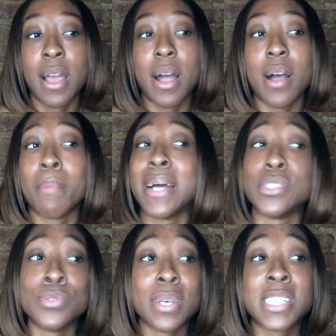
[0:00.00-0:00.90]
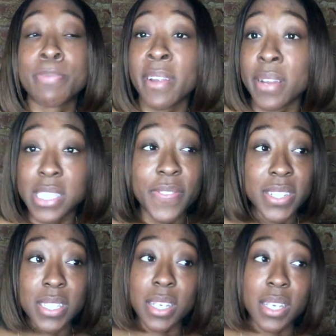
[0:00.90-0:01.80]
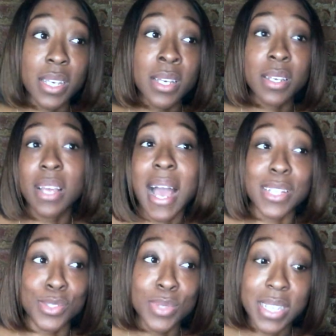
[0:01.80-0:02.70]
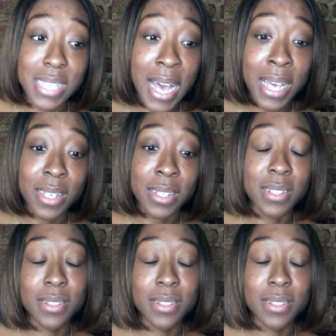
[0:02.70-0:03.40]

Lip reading: I do experience fatigue. I do get tired.